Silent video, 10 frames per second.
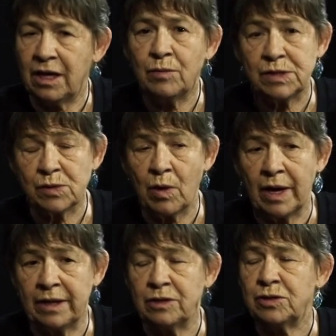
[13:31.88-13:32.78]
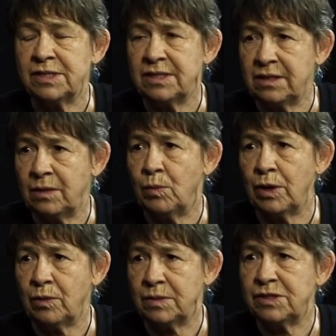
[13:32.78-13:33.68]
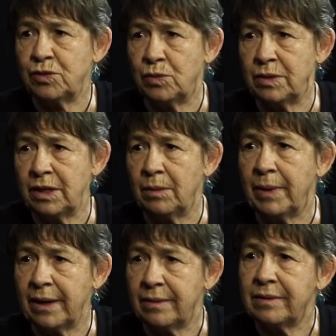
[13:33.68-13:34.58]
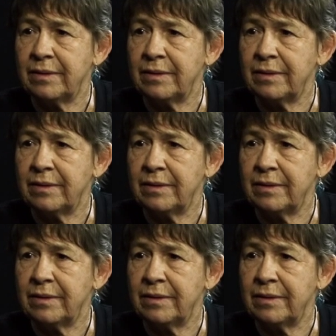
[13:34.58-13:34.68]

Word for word: he was quite interested in what I was talking about.